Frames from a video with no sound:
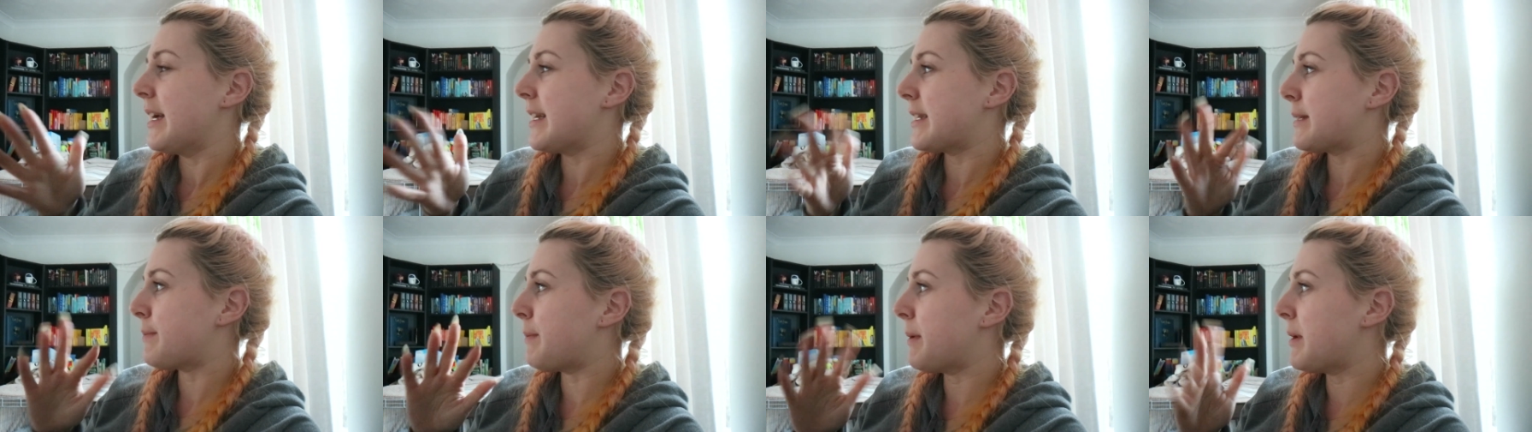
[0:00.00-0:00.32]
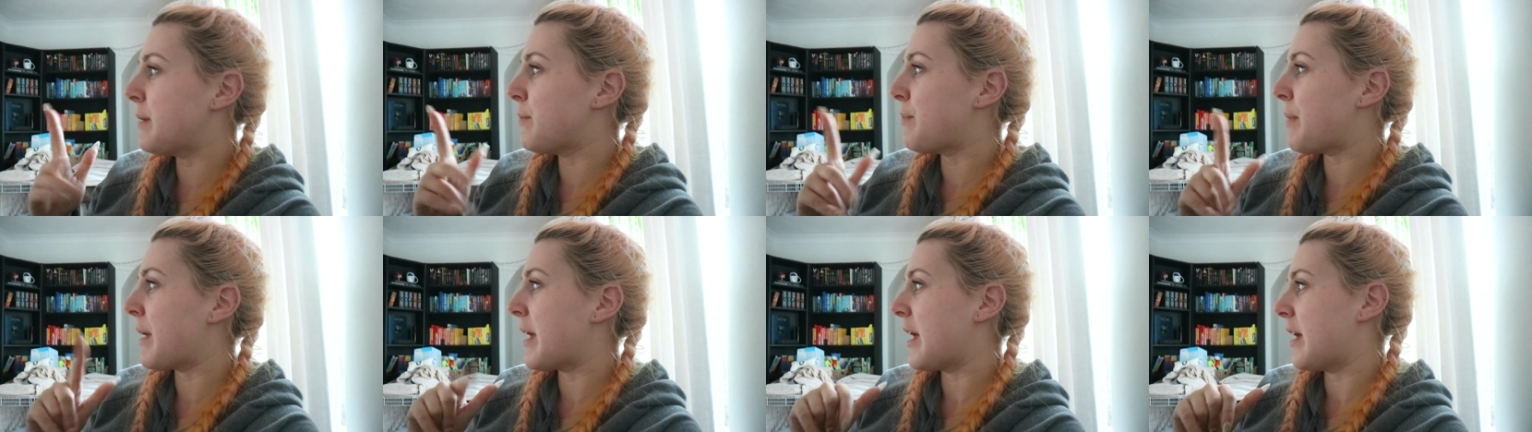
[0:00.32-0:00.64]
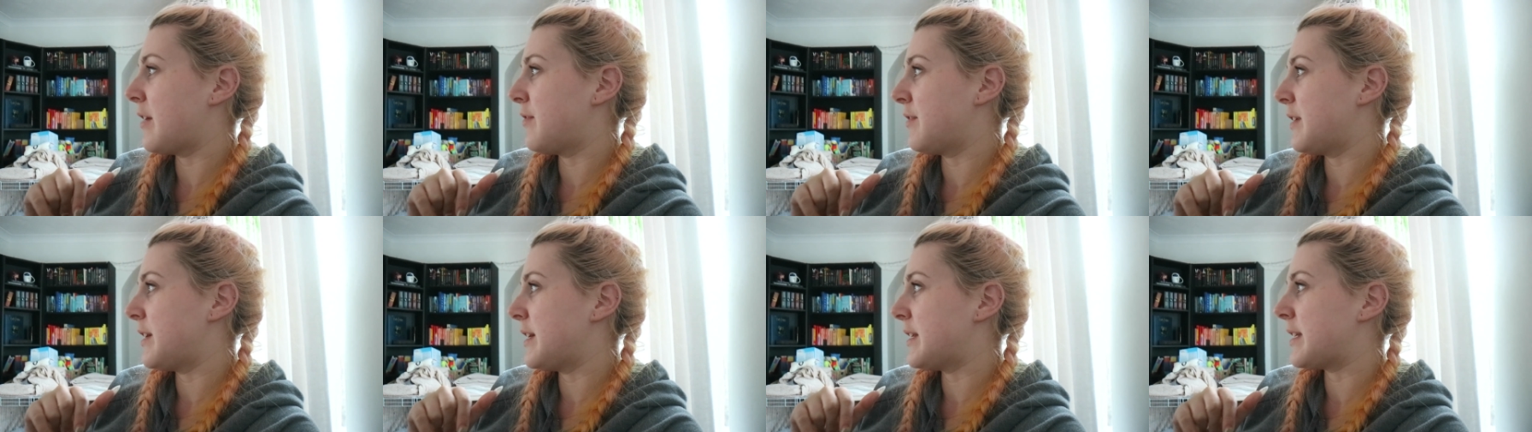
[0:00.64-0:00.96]
It's been a bit
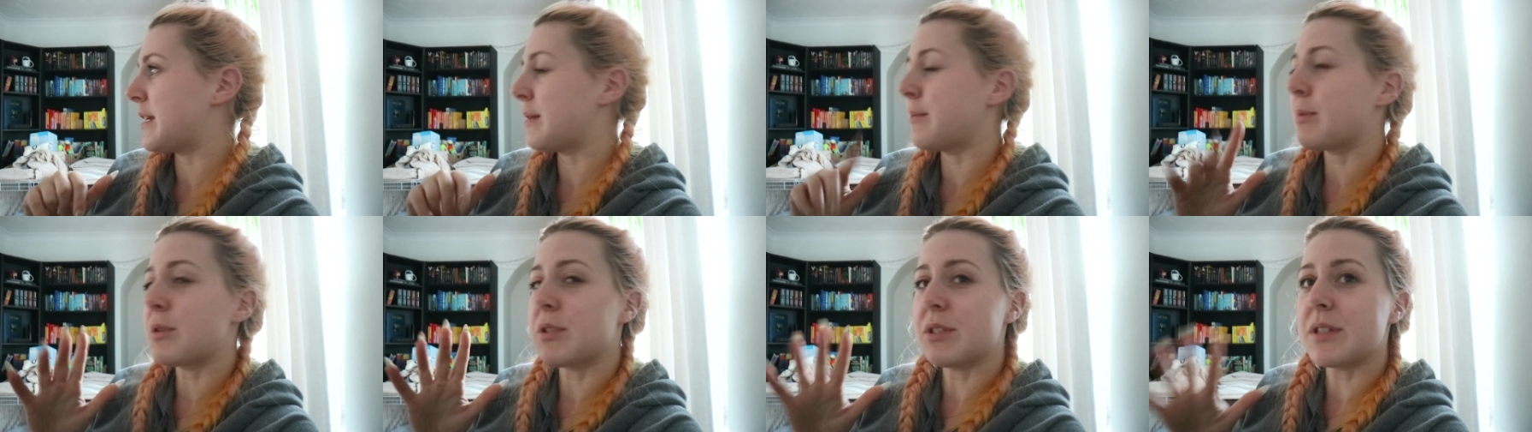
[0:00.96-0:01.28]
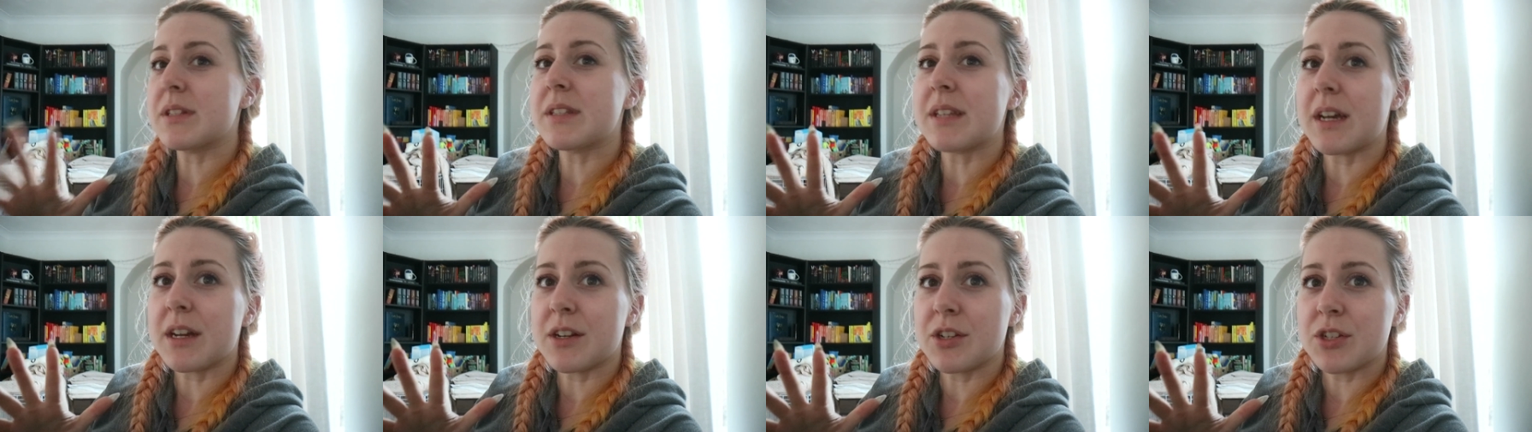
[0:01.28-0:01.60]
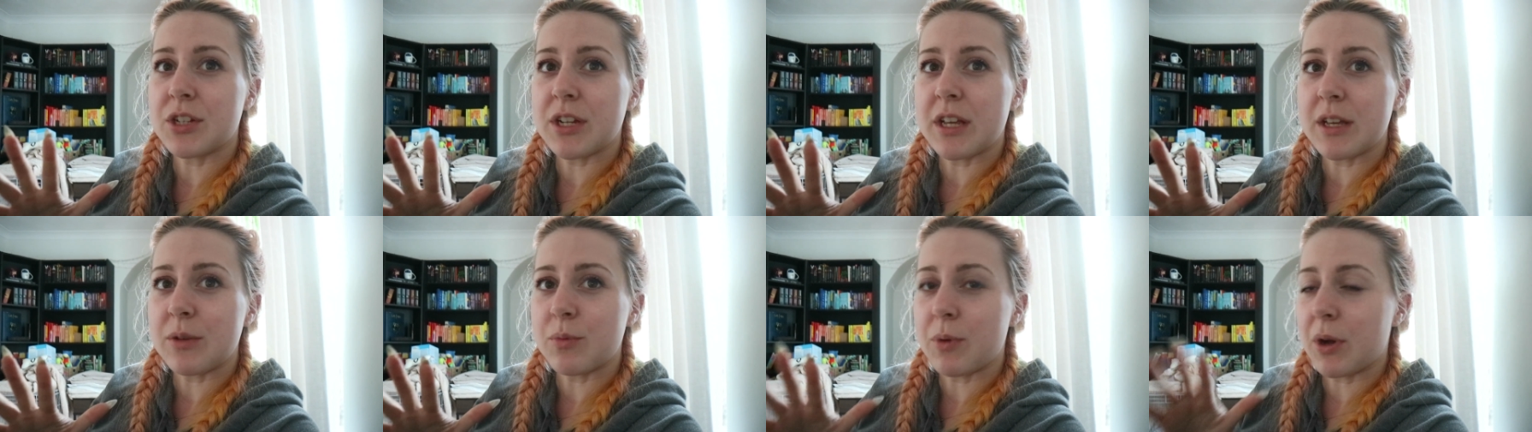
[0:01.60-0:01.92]
iffy today, because it's
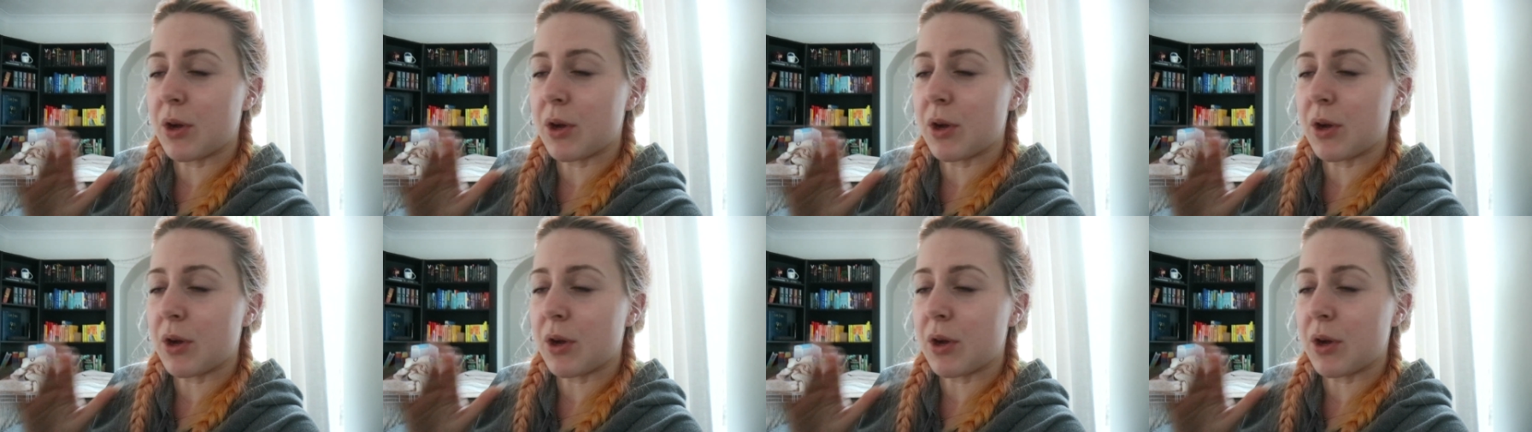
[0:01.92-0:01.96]
actually,